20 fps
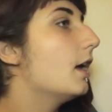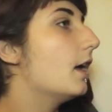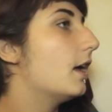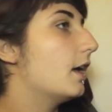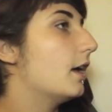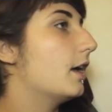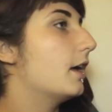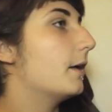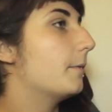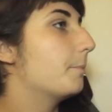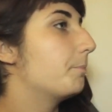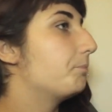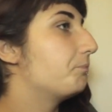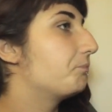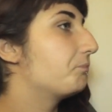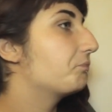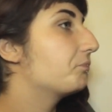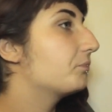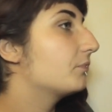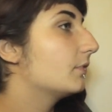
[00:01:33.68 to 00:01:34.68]

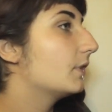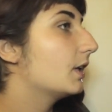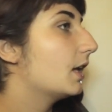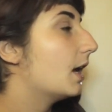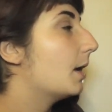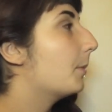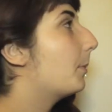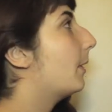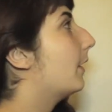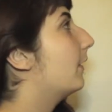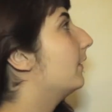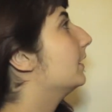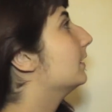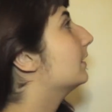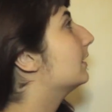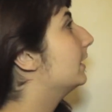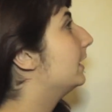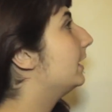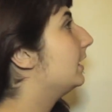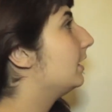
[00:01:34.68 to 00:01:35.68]
um,
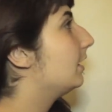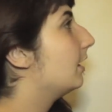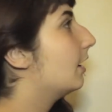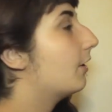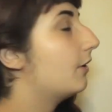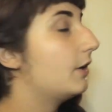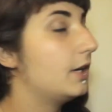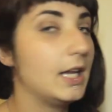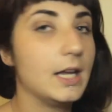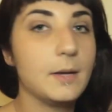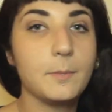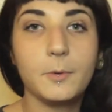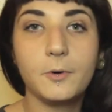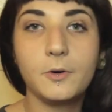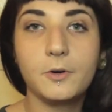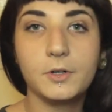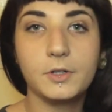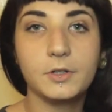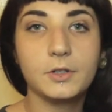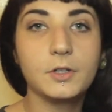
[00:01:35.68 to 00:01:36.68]
apparently our
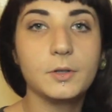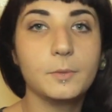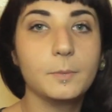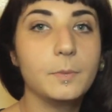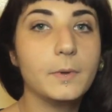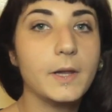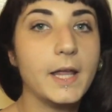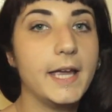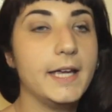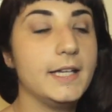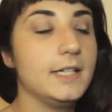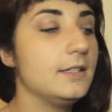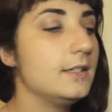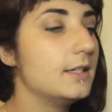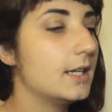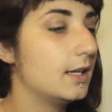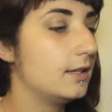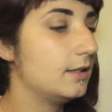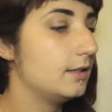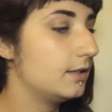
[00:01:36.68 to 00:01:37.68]
neighborhood
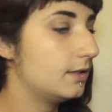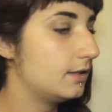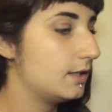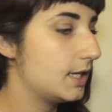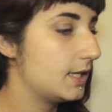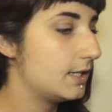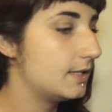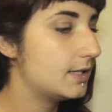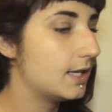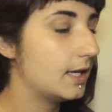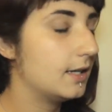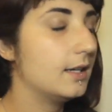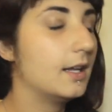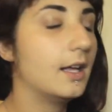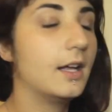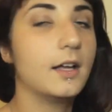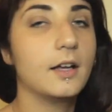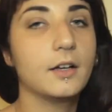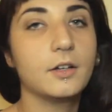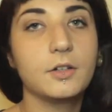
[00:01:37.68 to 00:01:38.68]
complained and they sent
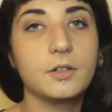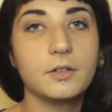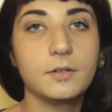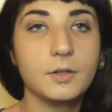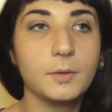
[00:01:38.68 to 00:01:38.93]
a